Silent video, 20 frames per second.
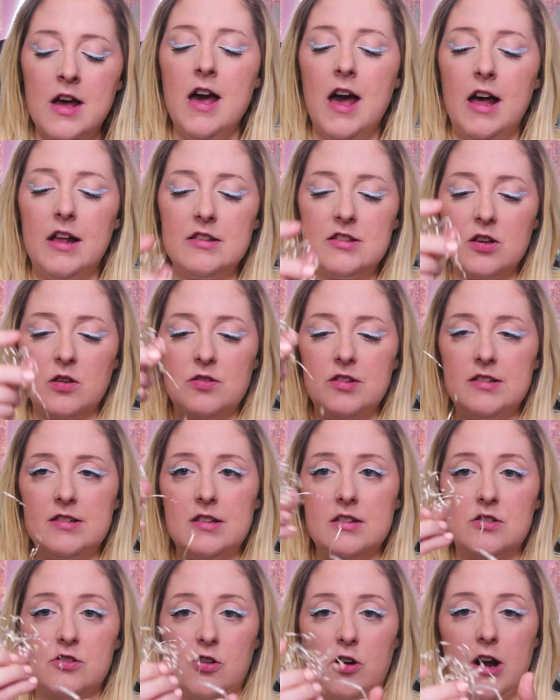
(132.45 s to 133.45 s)
And so this
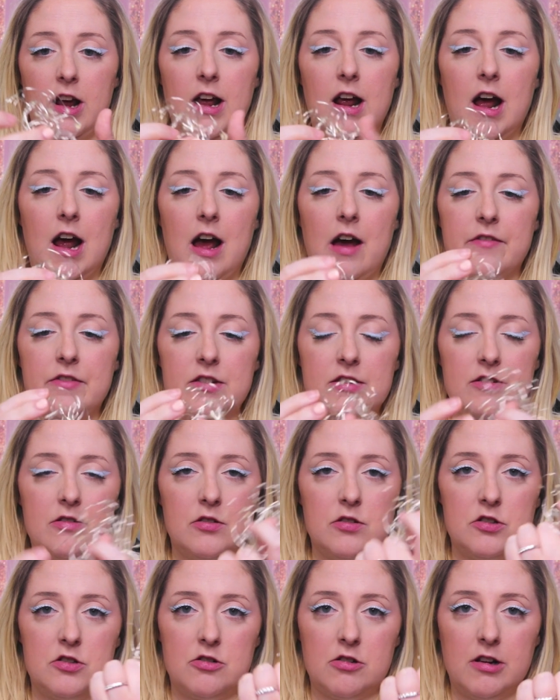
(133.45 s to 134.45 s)
is great. I have this little
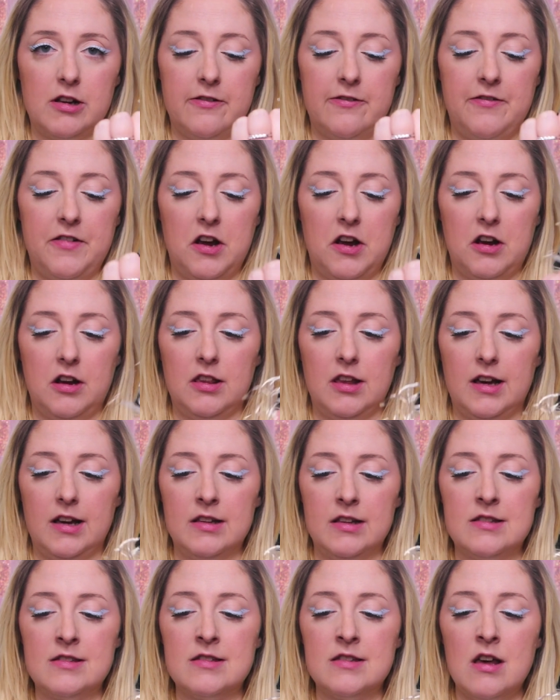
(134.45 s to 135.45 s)
string of fairy
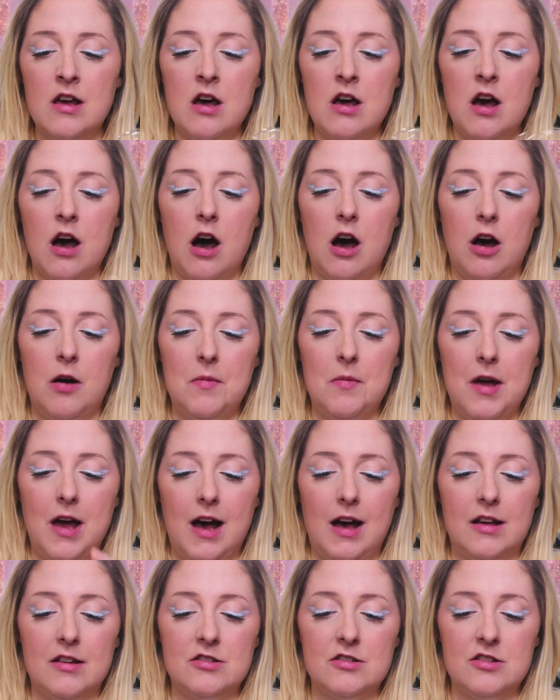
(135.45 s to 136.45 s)
lights. It
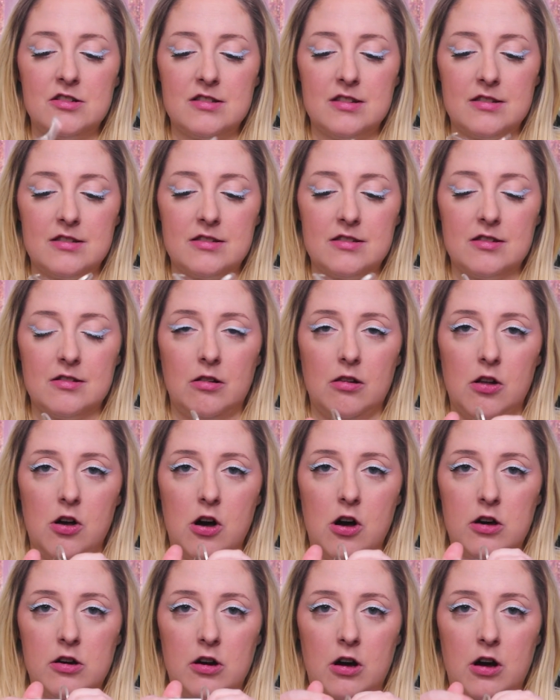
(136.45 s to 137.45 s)
has just this little
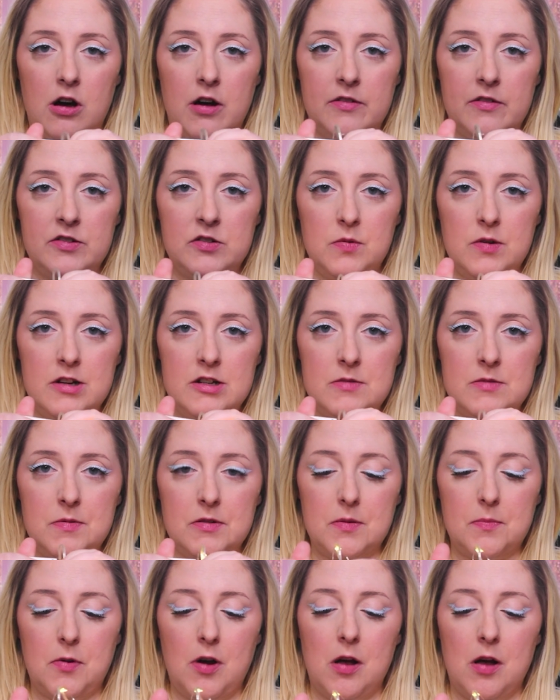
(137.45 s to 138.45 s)
on-off switch, but the
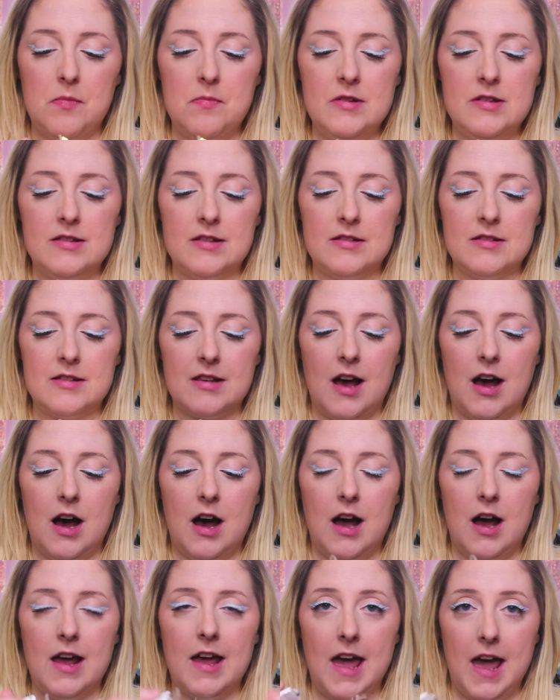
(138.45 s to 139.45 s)
problem is
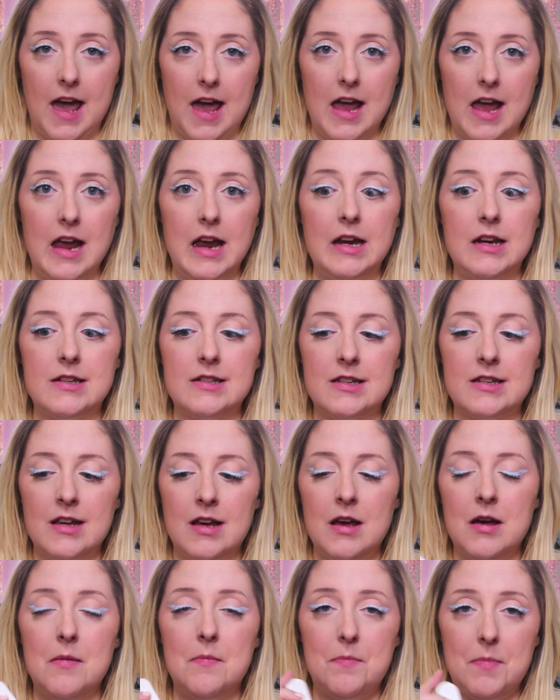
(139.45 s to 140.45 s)
I hate
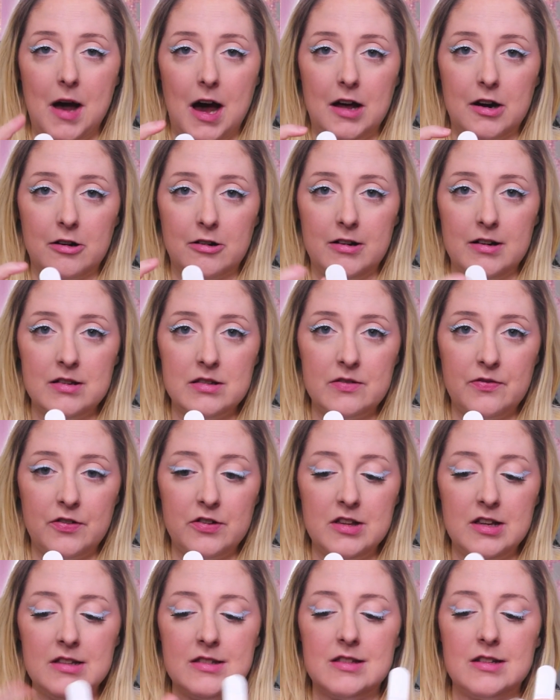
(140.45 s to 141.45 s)
batteries for
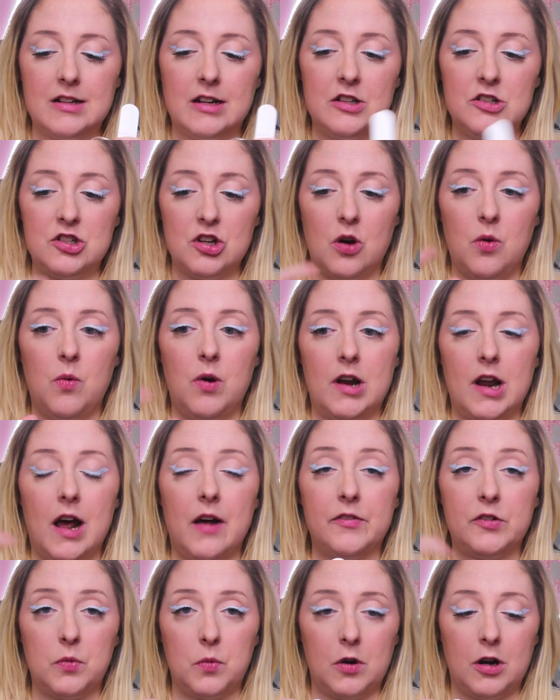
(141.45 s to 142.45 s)
this and I don't want to have
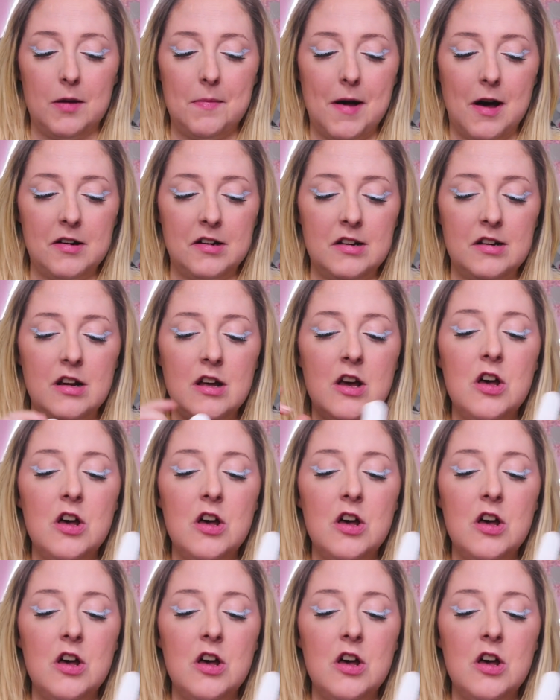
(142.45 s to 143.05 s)
to worry about it.